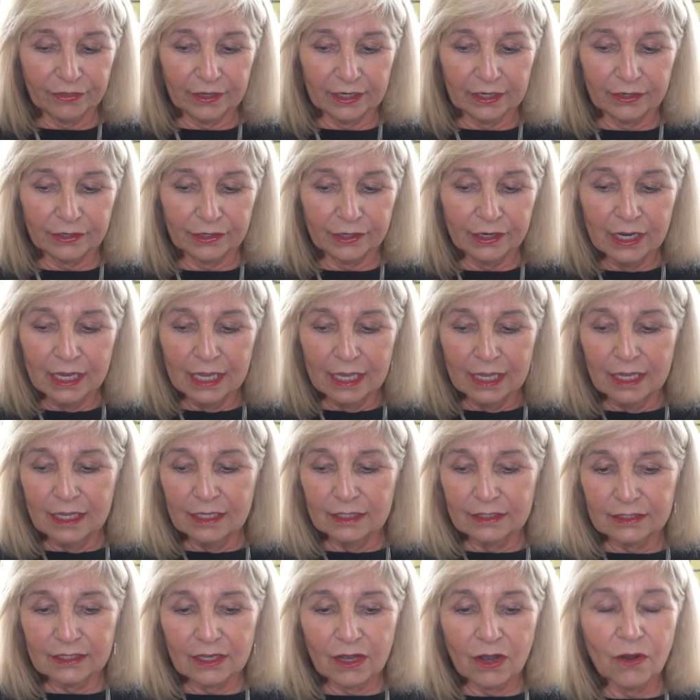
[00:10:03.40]
there.
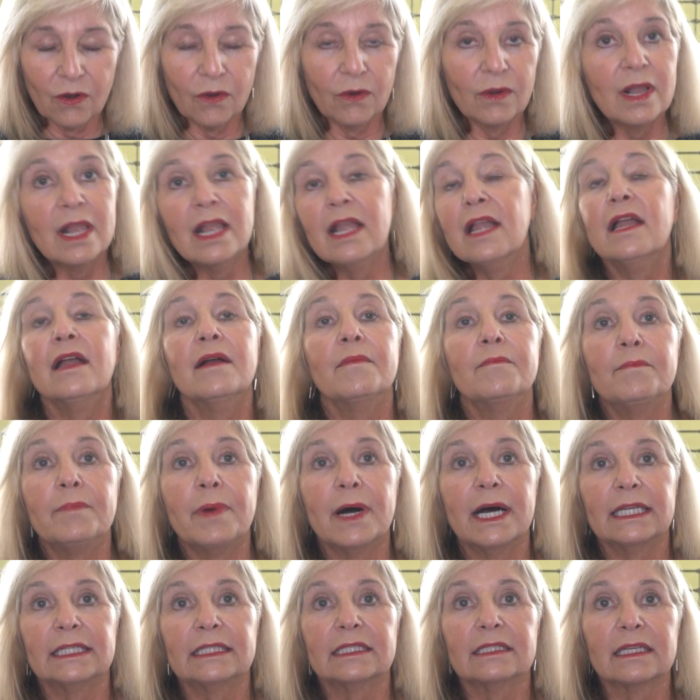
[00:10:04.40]
So,
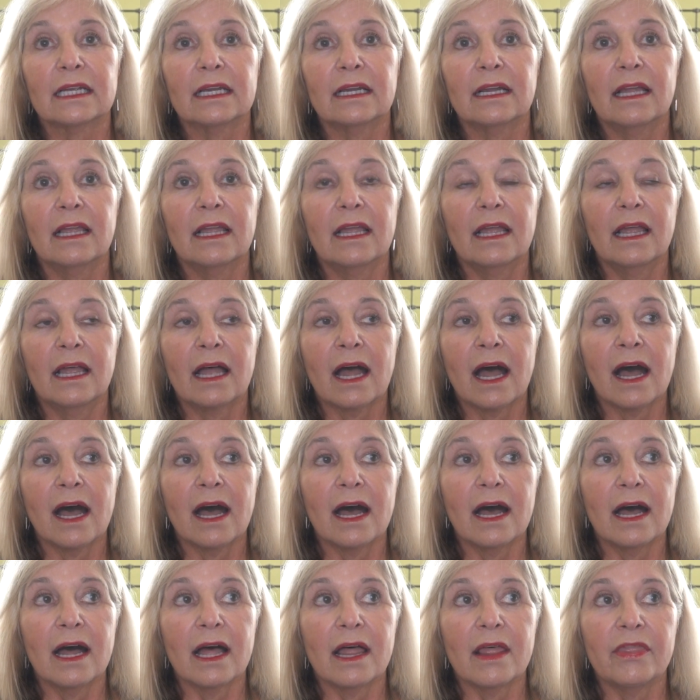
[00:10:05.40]
but
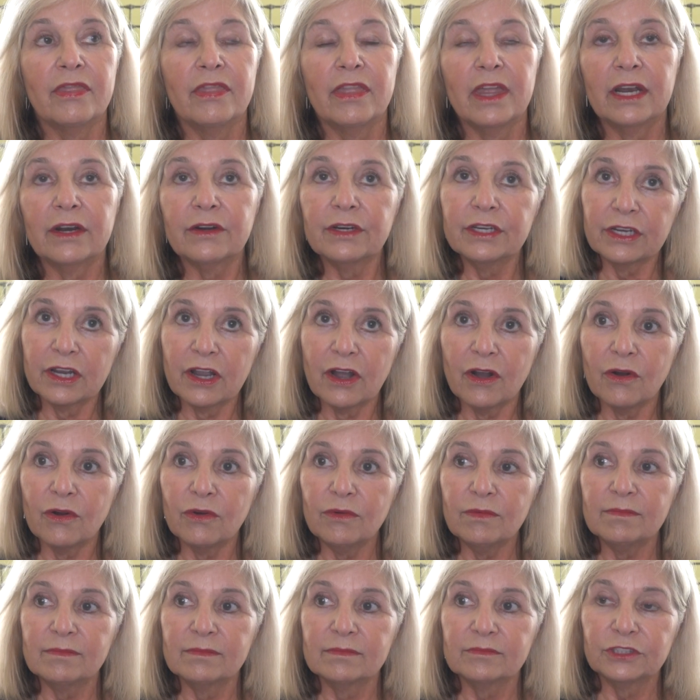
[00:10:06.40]
there you
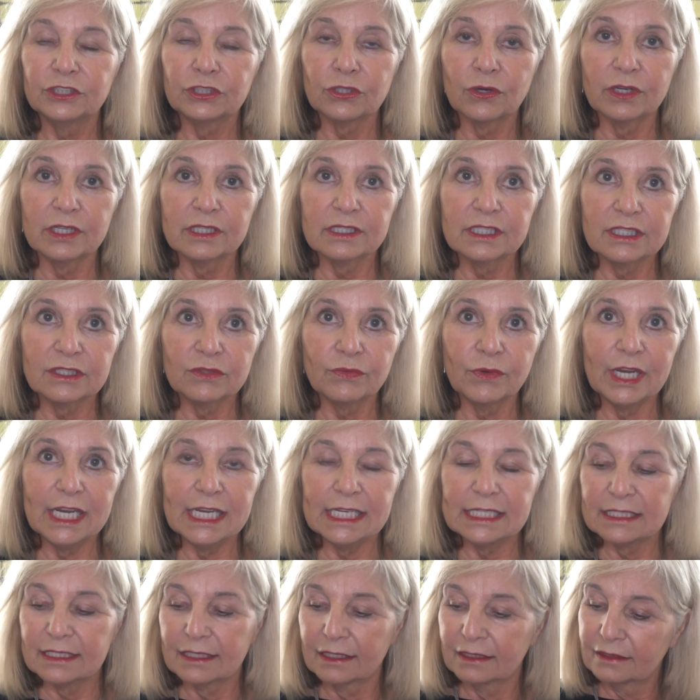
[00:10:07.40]
go, short and
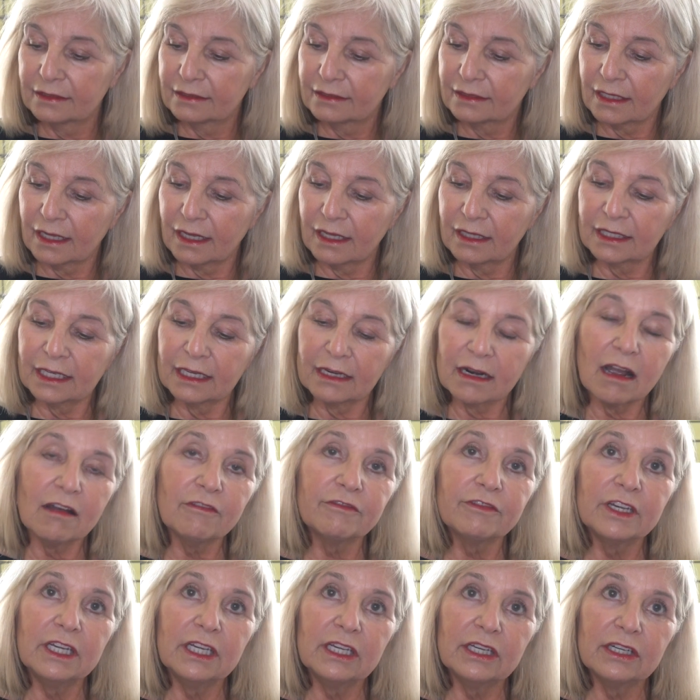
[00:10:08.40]
sweet. I'll get
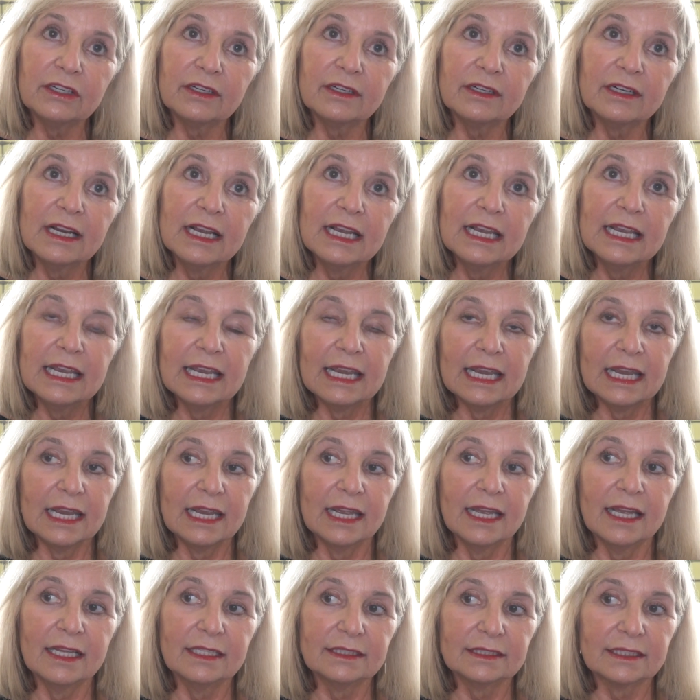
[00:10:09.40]
off of here,
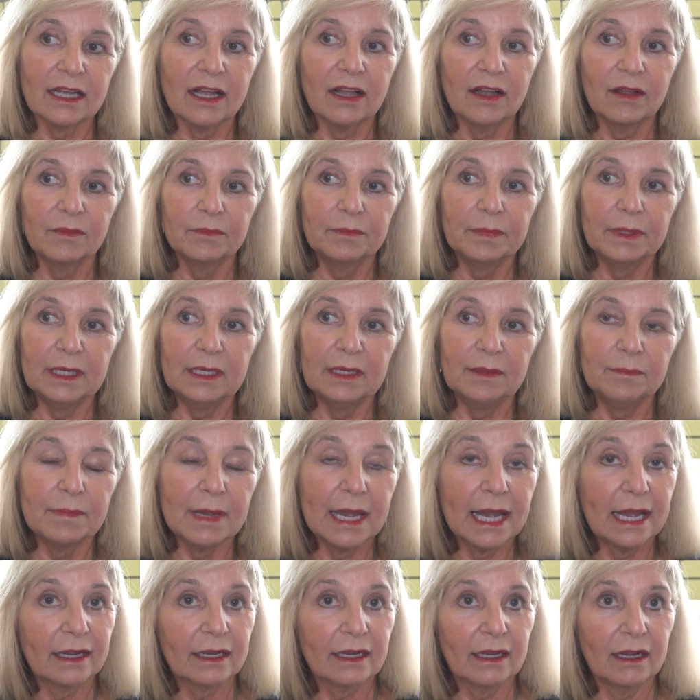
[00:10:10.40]
and I'll be
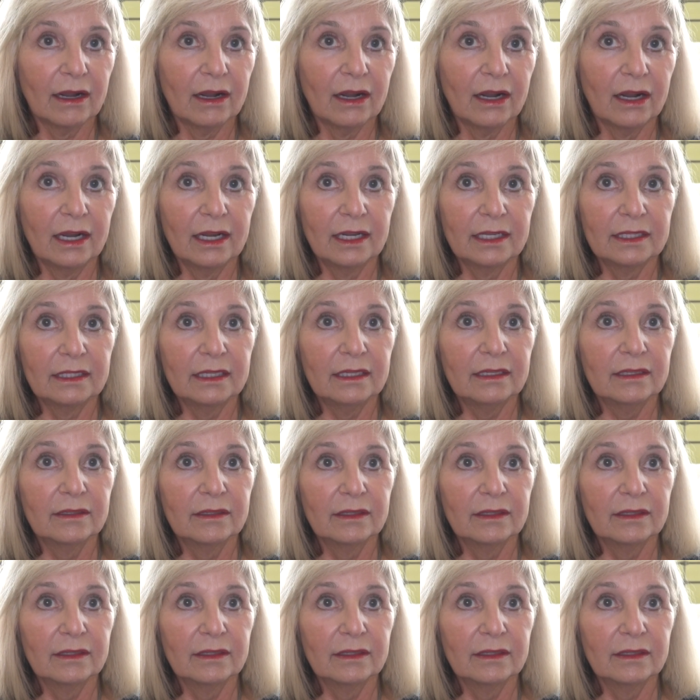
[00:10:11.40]
back on